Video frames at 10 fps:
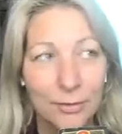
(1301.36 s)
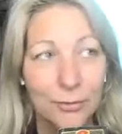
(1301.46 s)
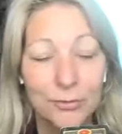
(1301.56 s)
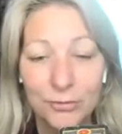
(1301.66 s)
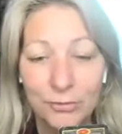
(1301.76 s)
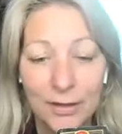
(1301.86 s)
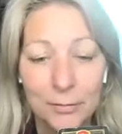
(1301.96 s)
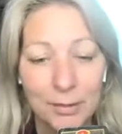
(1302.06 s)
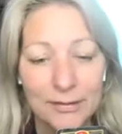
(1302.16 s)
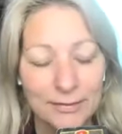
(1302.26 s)

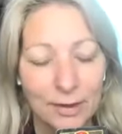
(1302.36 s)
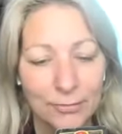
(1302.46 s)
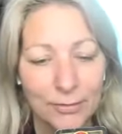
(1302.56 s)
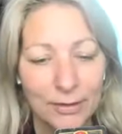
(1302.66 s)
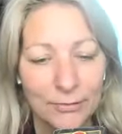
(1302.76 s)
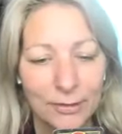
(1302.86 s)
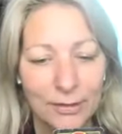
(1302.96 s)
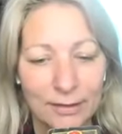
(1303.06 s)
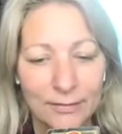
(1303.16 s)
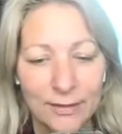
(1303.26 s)
celebrate self, whatever it
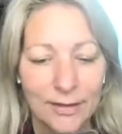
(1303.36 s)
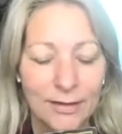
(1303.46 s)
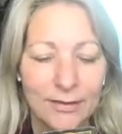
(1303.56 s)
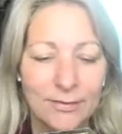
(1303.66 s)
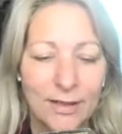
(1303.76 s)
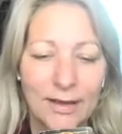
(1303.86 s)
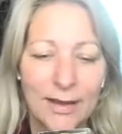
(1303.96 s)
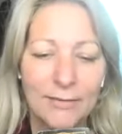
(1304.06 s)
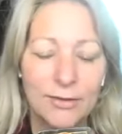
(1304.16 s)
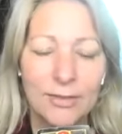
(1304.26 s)
is that
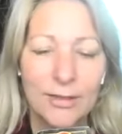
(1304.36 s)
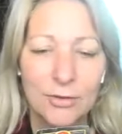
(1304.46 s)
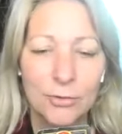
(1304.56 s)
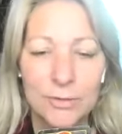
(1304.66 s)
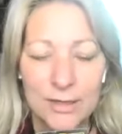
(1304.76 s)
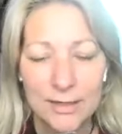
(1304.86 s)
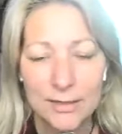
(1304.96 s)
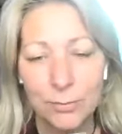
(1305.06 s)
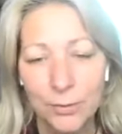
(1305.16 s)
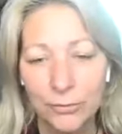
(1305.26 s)
everything you
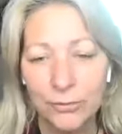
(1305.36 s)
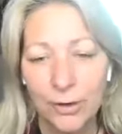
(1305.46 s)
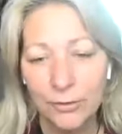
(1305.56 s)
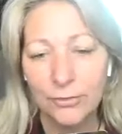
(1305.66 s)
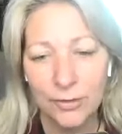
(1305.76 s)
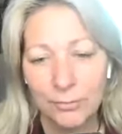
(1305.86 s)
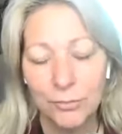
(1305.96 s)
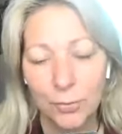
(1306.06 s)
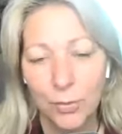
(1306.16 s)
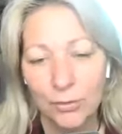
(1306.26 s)
need will start to come
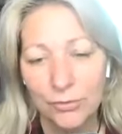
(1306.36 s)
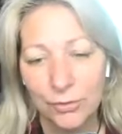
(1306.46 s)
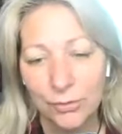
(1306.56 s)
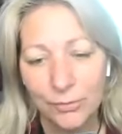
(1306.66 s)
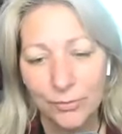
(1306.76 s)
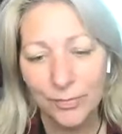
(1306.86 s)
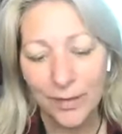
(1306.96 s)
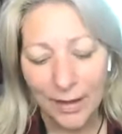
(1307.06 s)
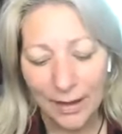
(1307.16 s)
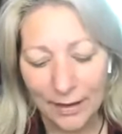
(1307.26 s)
towards you.
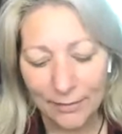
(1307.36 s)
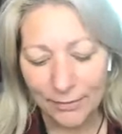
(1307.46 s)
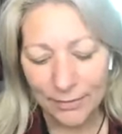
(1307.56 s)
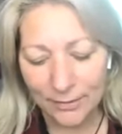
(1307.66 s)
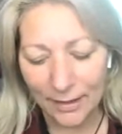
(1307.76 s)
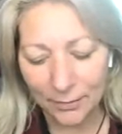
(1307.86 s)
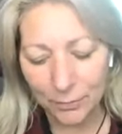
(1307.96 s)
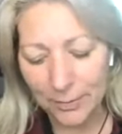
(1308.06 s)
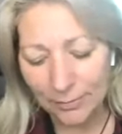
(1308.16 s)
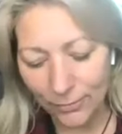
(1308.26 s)
Everything that'll
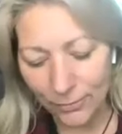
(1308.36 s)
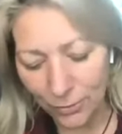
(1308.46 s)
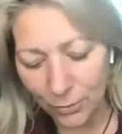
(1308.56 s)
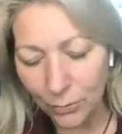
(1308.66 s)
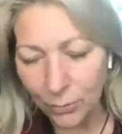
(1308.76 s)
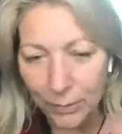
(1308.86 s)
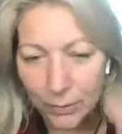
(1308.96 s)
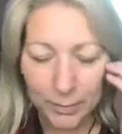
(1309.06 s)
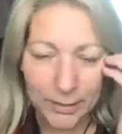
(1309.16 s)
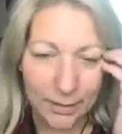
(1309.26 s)
be for you
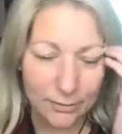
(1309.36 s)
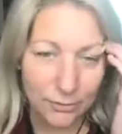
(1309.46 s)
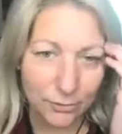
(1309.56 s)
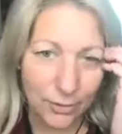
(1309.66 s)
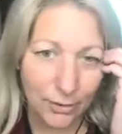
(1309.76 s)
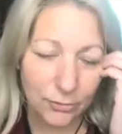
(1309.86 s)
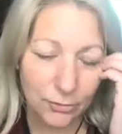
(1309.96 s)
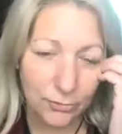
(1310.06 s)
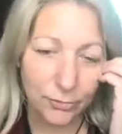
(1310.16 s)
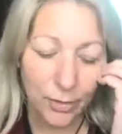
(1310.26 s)
will begin to start to
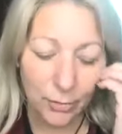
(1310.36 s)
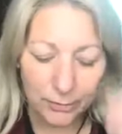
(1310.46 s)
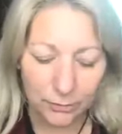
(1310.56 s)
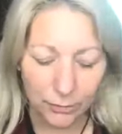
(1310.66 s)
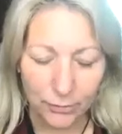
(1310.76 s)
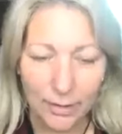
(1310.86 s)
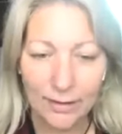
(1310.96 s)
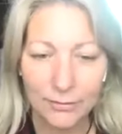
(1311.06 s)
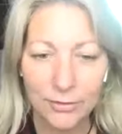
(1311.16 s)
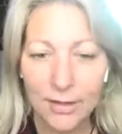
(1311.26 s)
flow into your
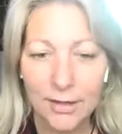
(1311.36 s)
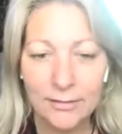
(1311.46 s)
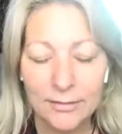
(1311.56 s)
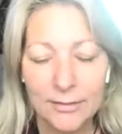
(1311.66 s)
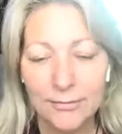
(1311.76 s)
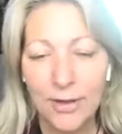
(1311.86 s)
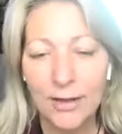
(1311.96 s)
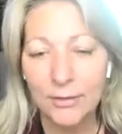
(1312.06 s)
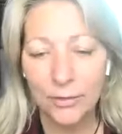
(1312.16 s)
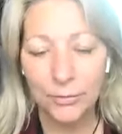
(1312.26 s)
lives. The
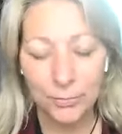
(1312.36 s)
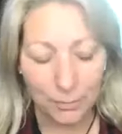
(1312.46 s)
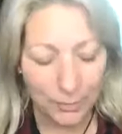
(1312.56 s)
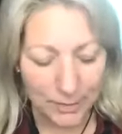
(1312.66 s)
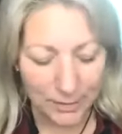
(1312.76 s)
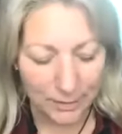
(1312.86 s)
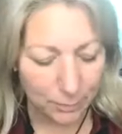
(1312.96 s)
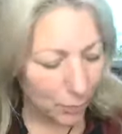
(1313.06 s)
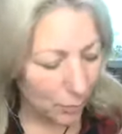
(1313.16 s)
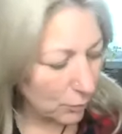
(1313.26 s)
divine knows what we
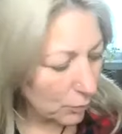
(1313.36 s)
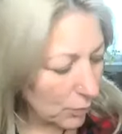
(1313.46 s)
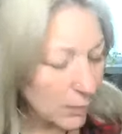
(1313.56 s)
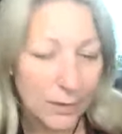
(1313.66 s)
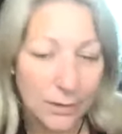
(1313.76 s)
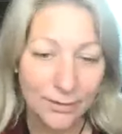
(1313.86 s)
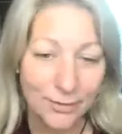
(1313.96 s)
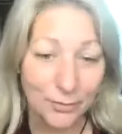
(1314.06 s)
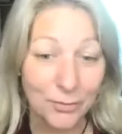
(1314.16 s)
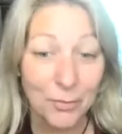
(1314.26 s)
need more than what
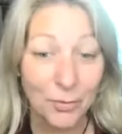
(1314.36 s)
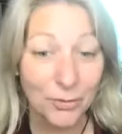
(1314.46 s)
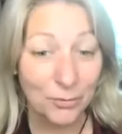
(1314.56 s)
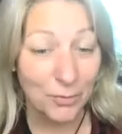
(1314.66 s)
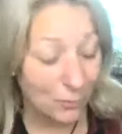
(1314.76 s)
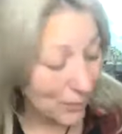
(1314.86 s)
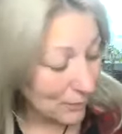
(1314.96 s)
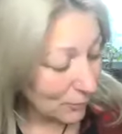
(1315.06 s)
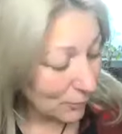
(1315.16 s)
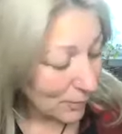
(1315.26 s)
we
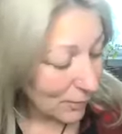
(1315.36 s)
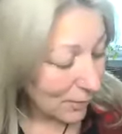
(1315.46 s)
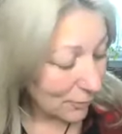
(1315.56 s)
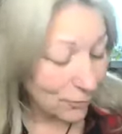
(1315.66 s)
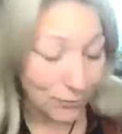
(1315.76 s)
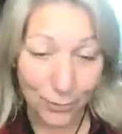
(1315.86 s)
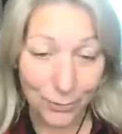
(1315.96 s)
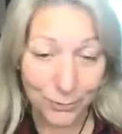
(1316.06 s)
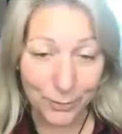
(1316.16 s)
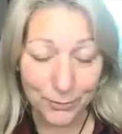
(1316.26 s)
do. Our
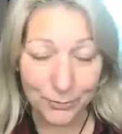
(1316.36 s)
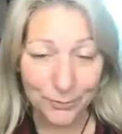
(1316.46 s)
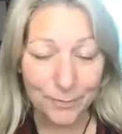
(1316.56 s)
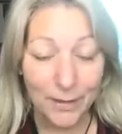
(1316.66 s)
soul knows,